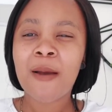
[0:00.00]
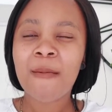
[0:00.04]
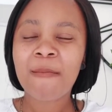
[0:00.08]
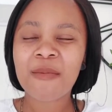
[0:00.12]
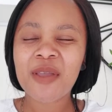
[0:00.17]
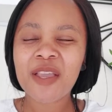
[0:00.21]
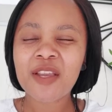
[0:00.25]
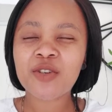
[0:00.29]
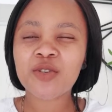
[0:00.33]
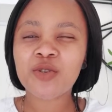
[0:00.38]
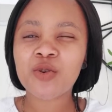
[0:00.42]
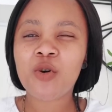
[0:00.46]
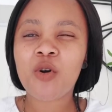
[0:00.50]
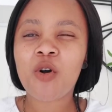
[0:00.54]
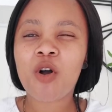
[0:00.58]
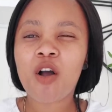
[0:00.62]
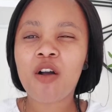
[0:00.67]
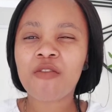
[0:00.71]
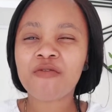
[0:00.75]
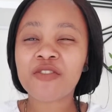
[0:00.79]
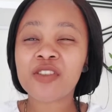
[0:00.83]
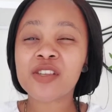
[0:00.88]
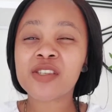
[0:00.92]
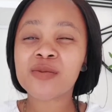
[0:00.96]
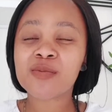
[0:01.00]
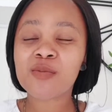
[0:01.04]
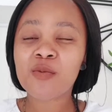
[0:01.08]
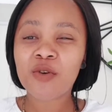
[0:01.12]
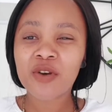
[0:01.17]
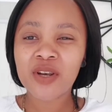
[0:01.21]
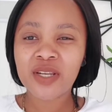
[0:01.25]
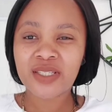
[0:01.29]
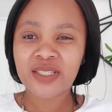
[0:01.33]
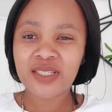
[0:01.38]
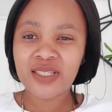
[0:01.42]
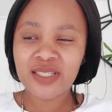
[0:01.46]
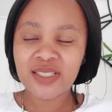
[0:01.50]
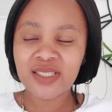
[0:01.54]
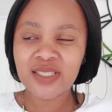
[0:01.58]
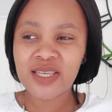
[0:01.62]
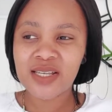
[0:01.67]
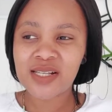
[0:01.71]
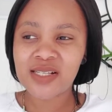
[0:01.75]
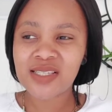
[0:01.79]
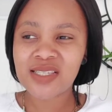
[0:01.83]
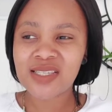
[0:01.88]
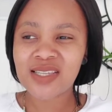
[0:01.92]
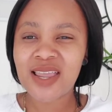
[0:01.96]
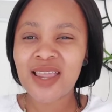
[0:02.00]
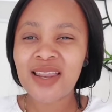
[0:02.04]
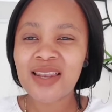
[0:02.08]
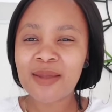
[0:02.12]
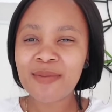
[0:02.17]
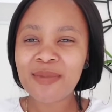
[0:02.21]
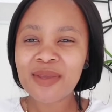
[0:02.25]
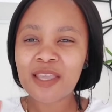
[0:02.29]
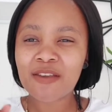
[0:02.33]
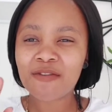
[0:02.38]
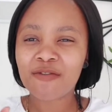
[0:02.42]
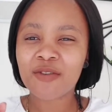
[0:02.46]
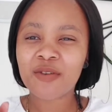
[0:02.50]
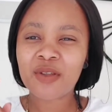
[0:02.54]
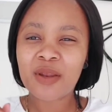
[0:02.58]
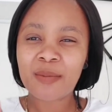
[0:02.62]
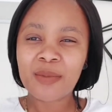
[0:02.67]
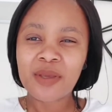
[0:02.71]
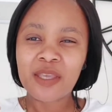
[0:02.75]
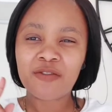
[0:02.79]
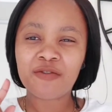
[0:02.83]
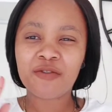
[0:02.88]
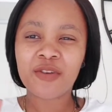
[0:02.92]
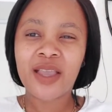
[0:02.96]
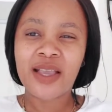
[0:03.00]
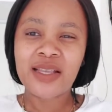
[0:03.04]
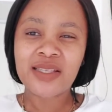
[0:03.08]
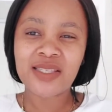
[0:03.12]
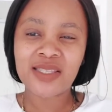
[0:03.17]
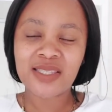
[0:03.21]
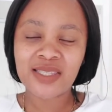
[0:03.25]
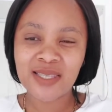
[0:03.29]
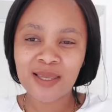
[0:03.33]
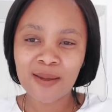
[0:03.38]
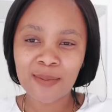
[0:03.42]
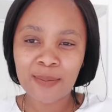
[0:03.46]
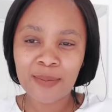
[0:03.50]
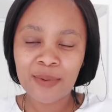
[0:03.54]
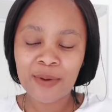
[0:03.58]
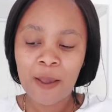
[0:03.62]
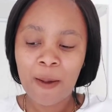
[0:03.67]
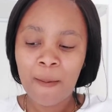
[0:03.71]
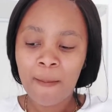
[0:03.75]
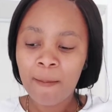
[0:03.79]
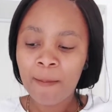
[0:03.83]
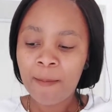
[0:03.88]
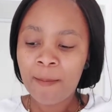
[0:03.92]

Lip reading: Make sure of the smaller details. Let me give you guys a tip.